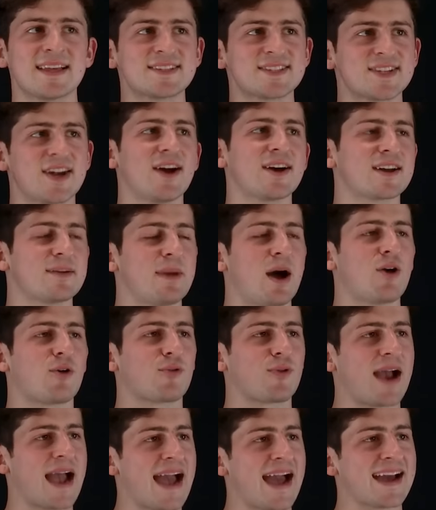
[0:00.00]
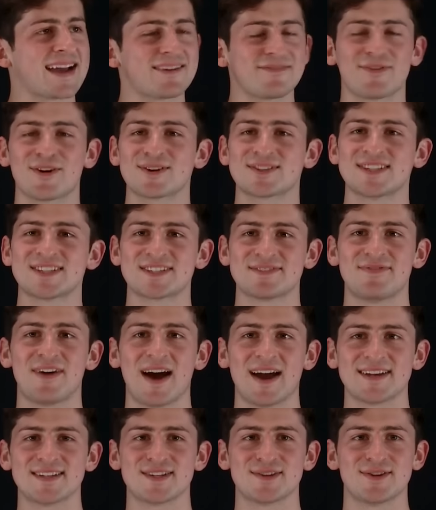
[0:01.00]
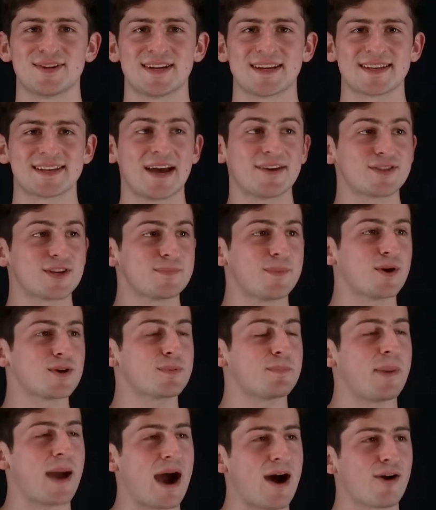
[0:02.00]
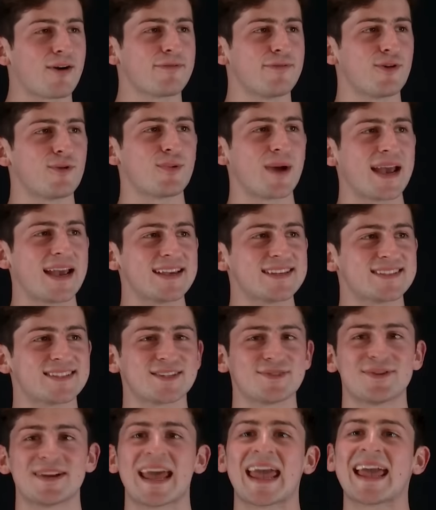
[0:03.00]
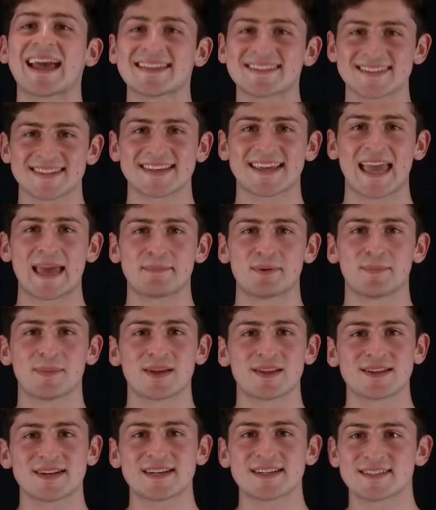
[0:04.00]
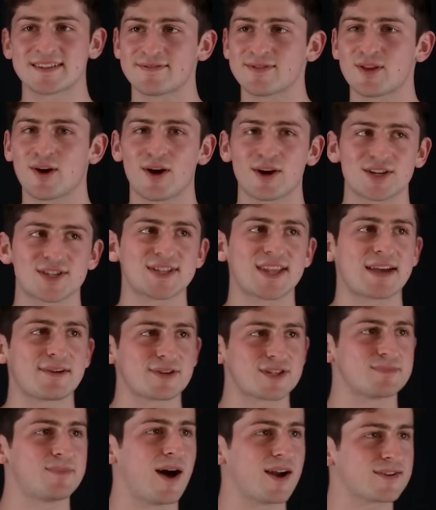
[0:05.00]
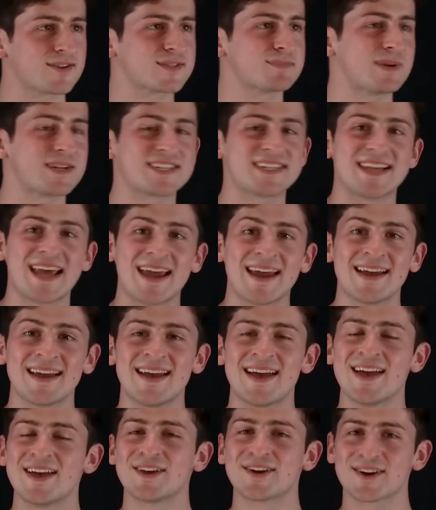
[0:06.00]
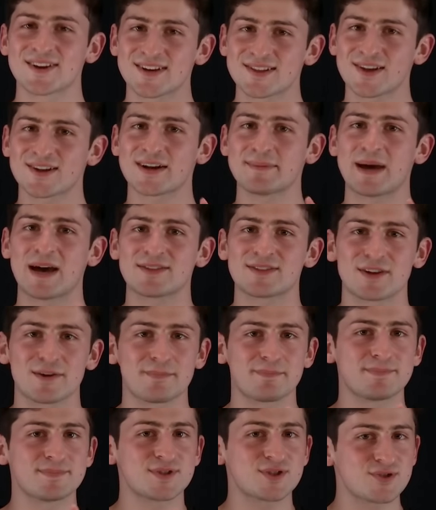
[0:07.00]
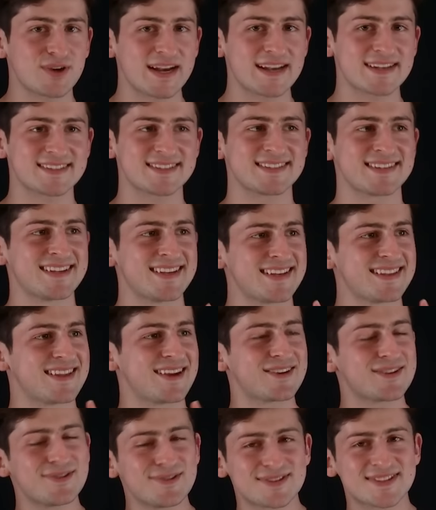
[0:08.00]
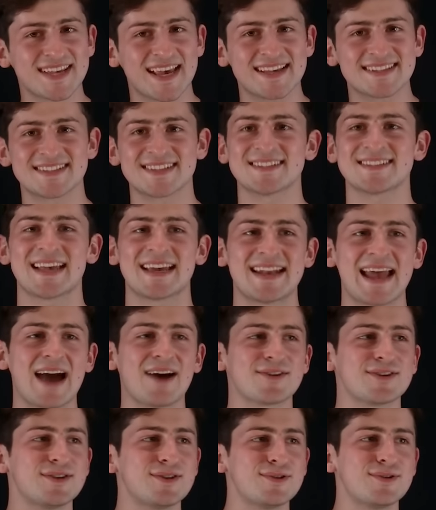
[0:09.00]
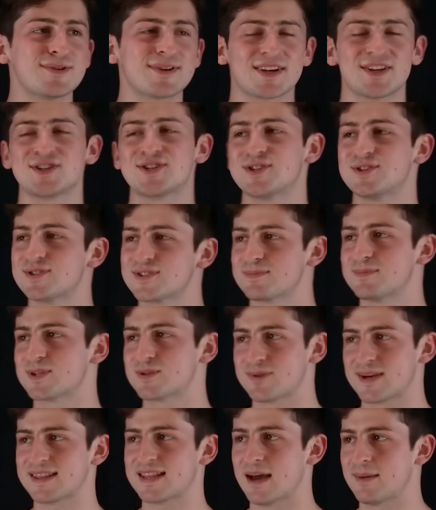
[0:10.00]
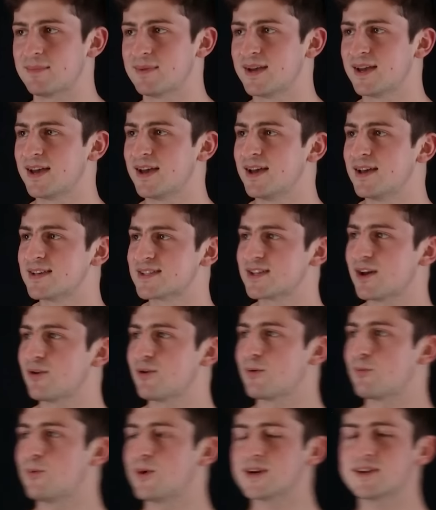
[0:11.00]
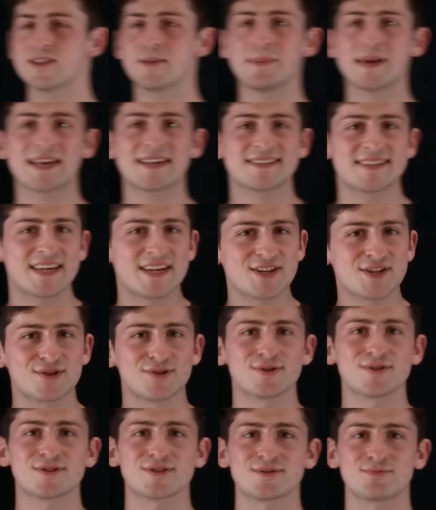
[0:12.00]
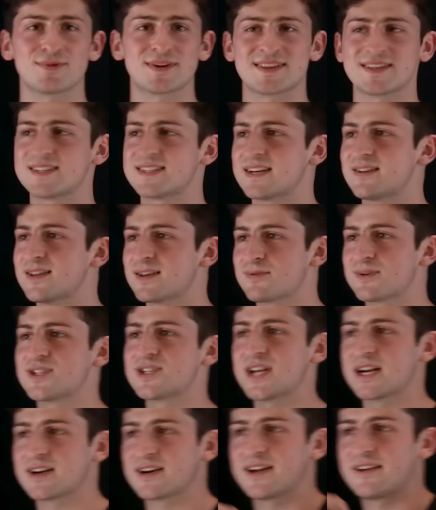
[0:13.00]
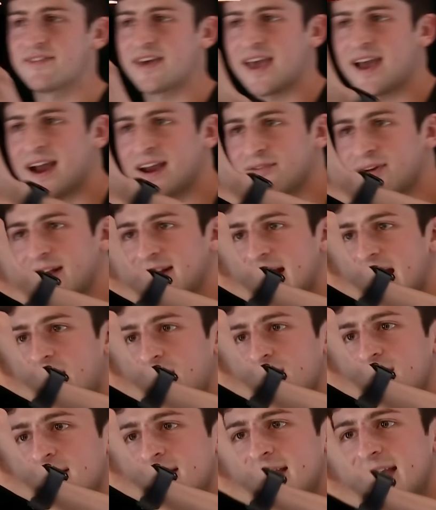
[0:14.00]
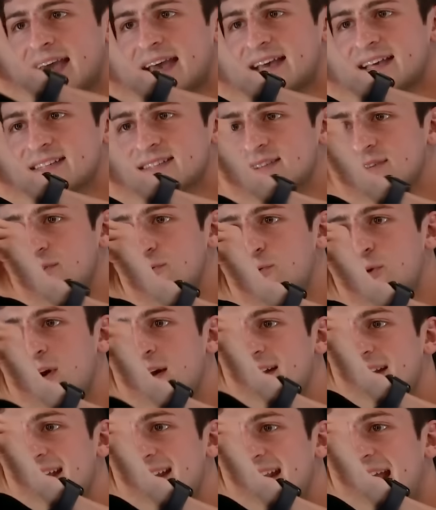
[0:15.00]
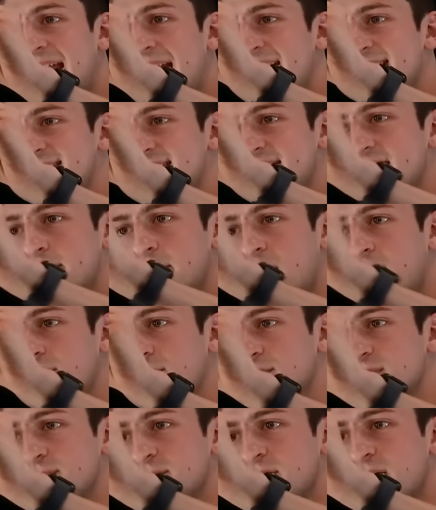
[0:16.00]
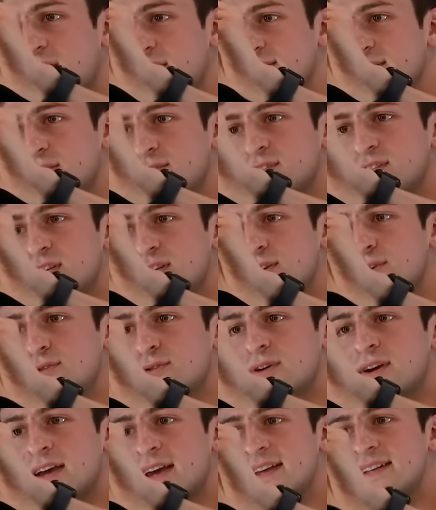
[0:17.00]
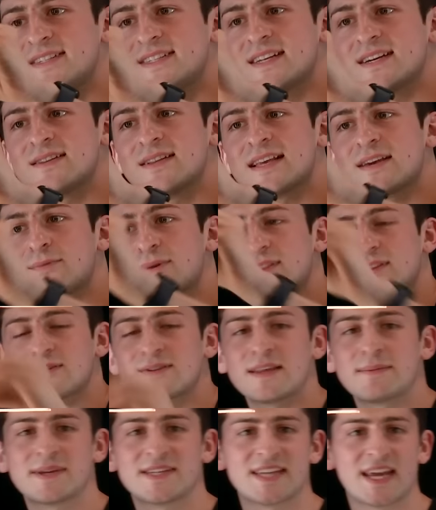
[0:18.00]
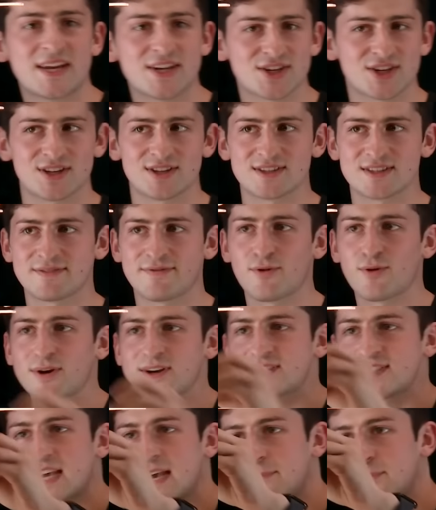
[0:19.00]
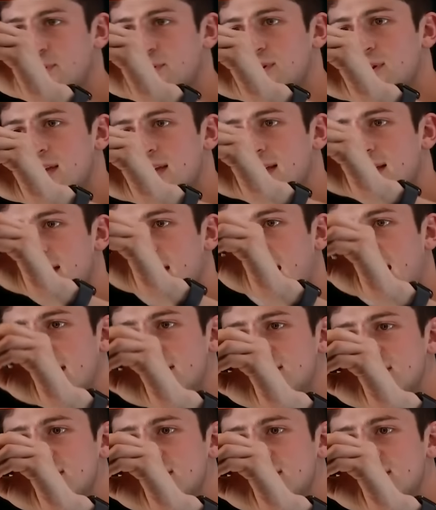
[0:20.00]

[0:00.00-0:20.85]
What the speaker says: Let's talk about RAG versus fine-tuning. Now, they're both powerful ways to enhance the capabilities of large language models, but today you're going to learn about their strengths, their use cases, and how you can choose between them. So one of the biggest issues with dealing with generative AI right now is, one, enhancing the models, but also, two, dealing with their limitations. For example, I